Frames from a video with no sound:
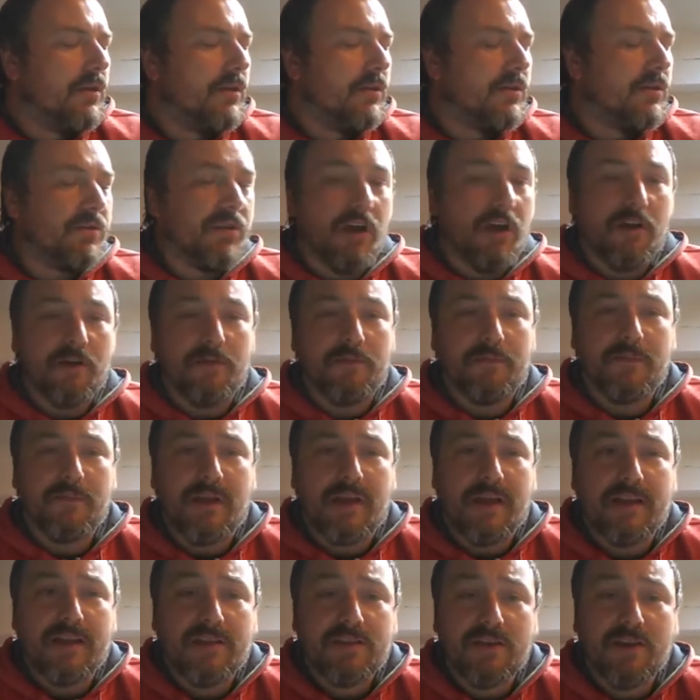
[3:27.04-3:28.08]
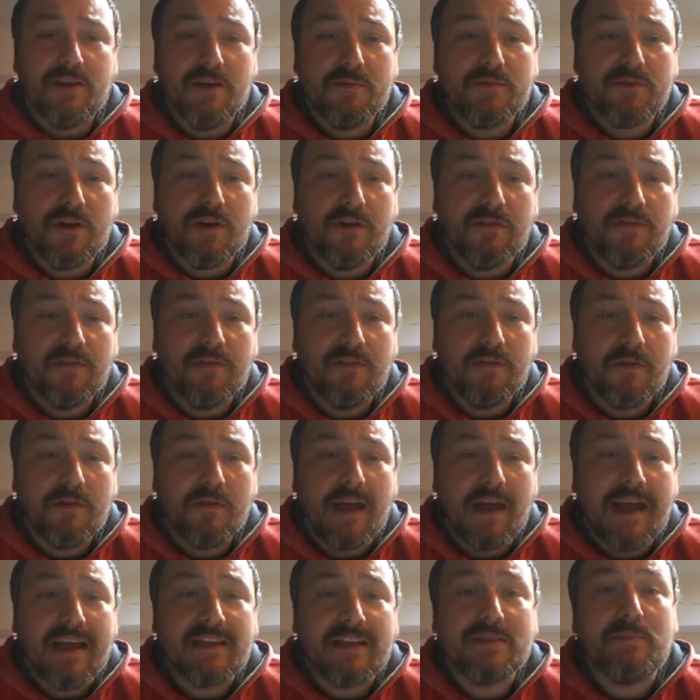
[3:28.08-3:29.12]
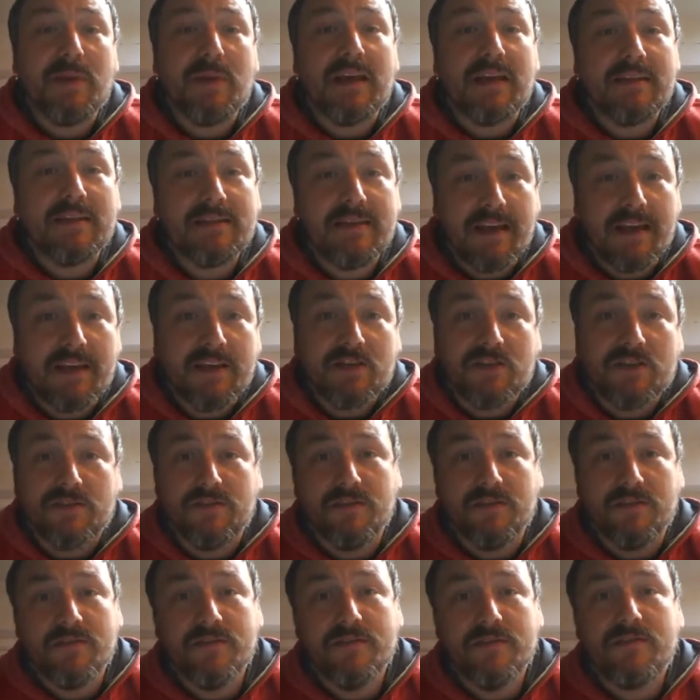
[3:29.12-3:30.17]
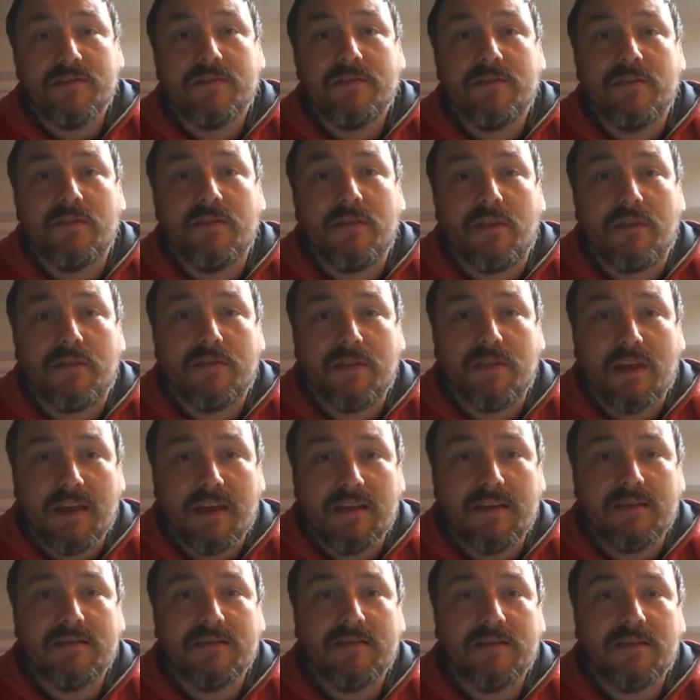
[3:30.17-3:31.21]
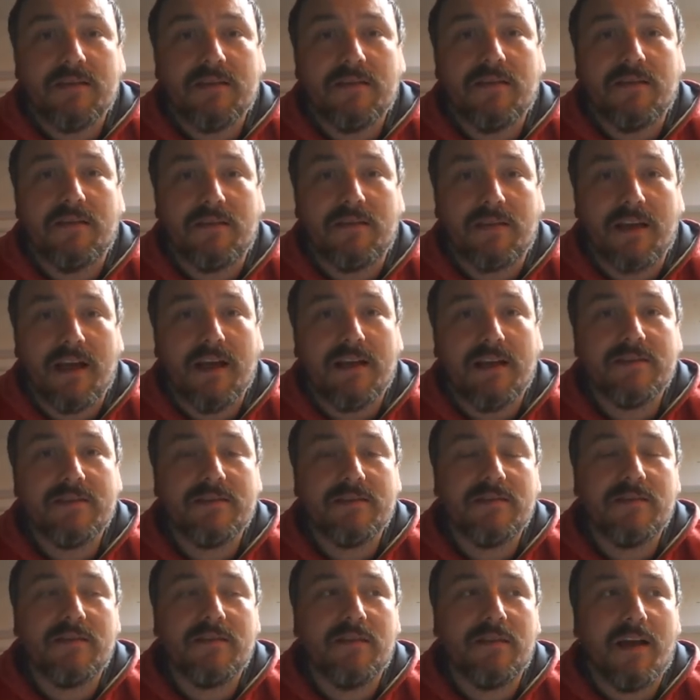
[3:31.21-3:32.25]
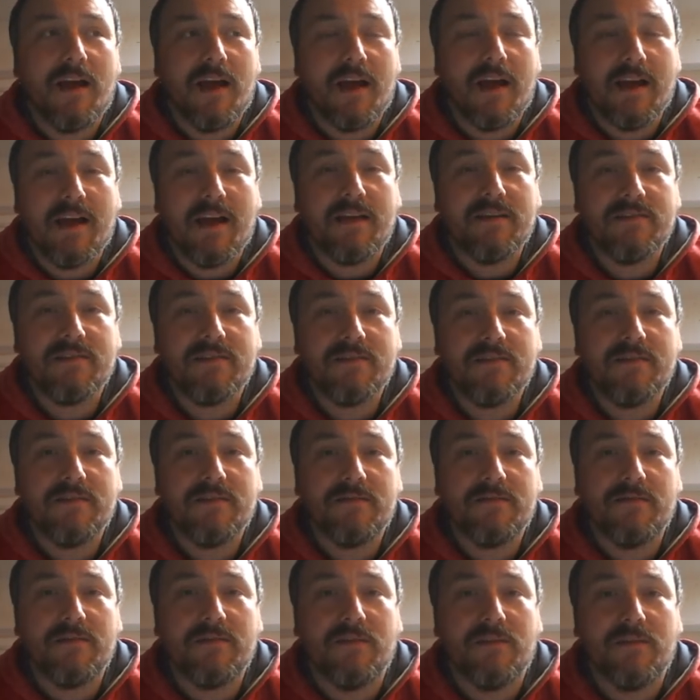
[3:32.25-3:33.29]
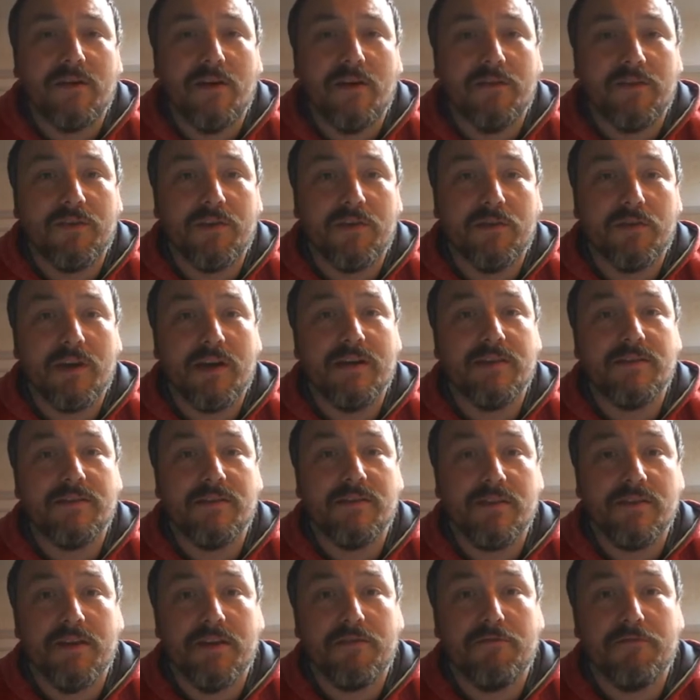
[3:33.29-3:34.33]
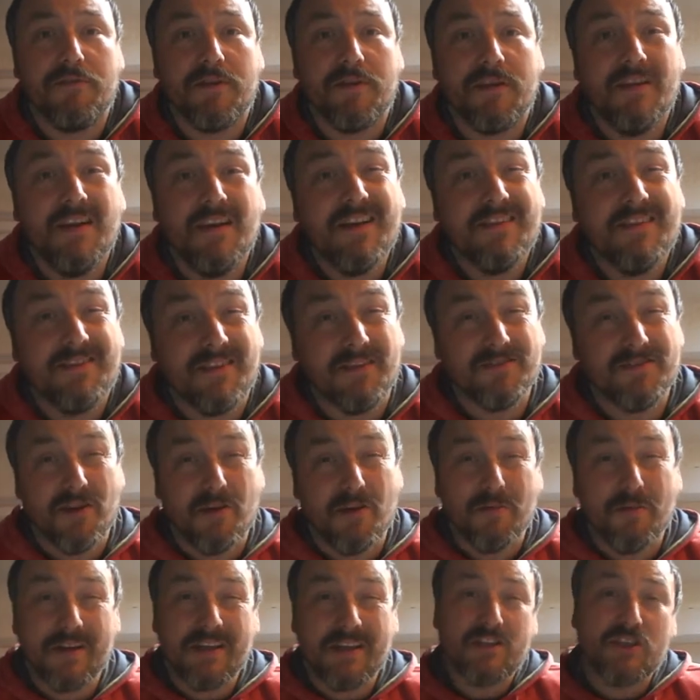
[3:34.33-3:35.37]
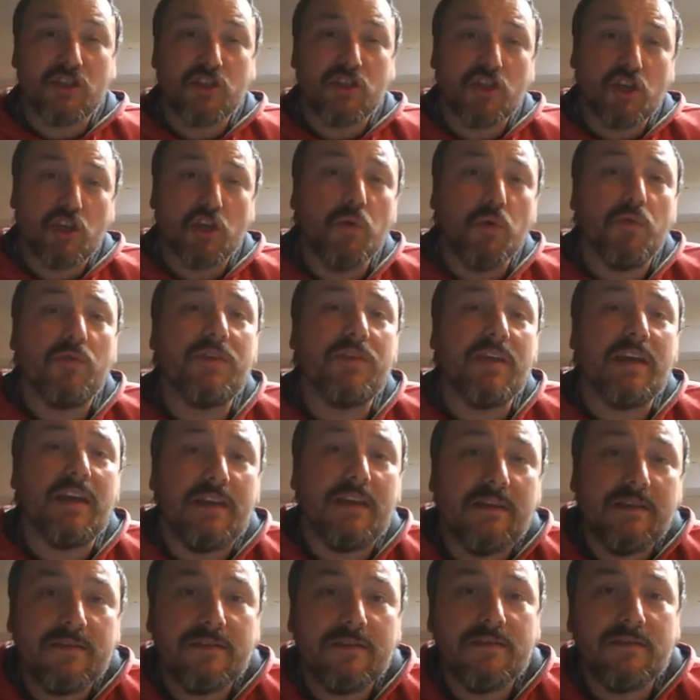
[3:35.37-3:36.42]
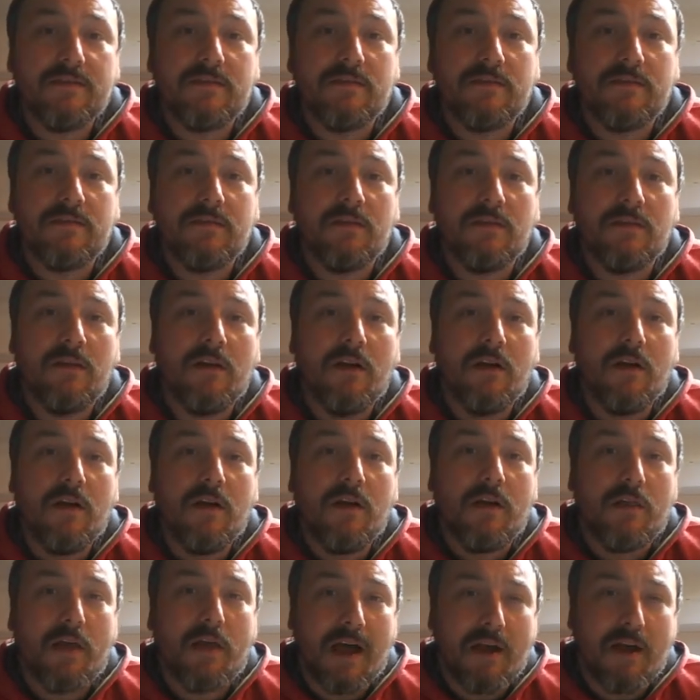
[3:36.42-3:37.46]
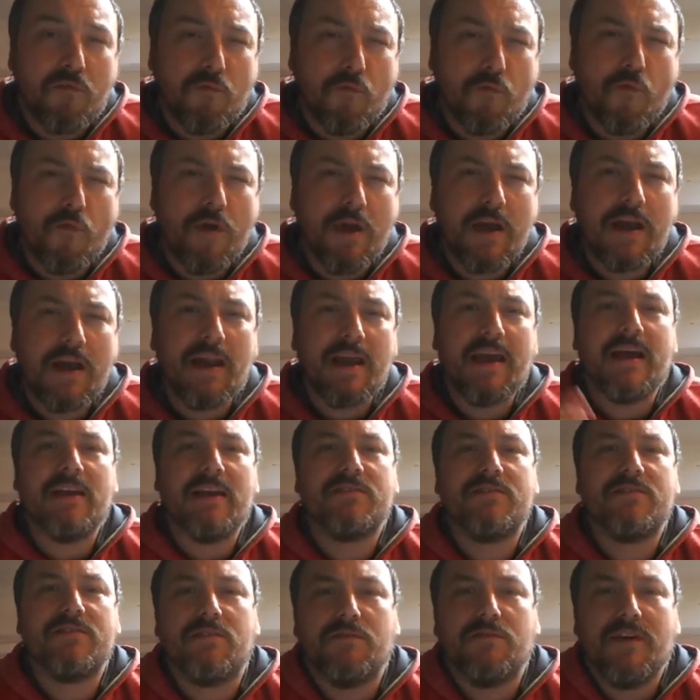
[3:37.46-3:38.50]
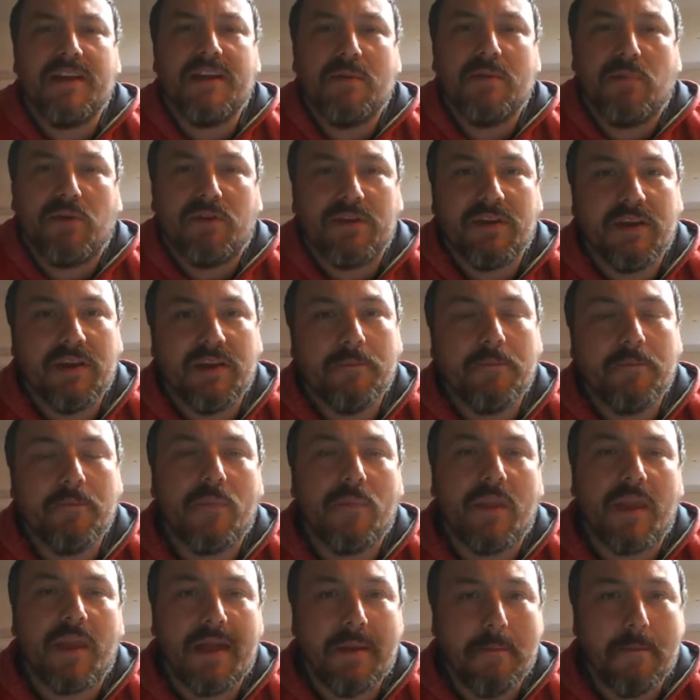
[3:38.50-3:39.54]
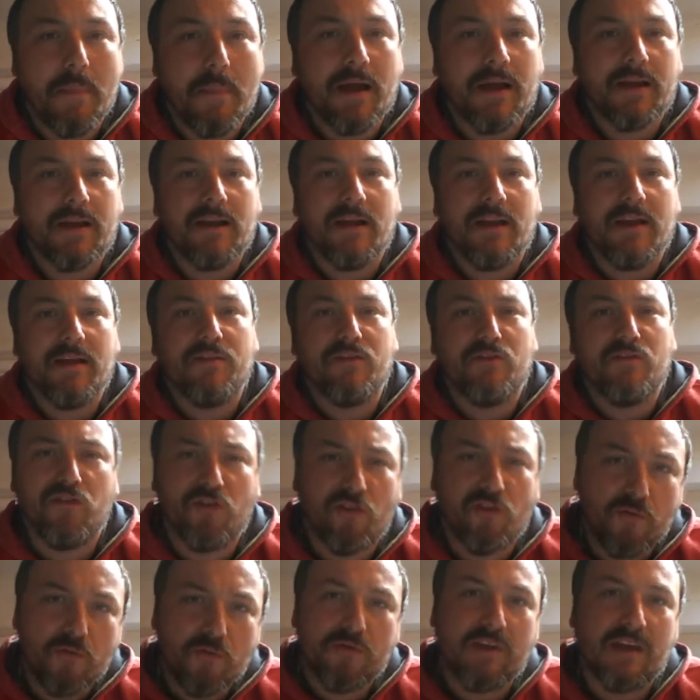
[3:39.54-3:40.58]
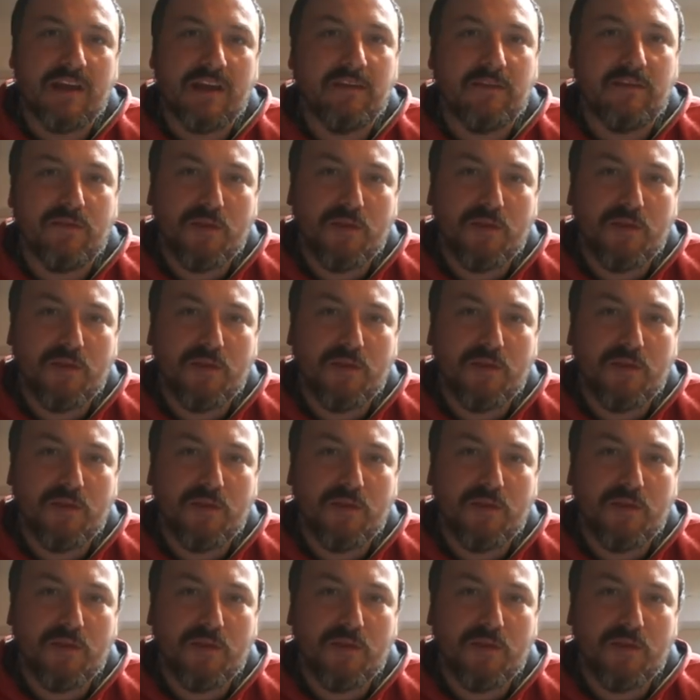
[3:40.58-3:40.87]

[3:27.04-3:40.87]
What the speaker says: So, in terms of expectations, the things that I ask of you guys in year three, there's only two things that I really ask of anybody in my class. Two things.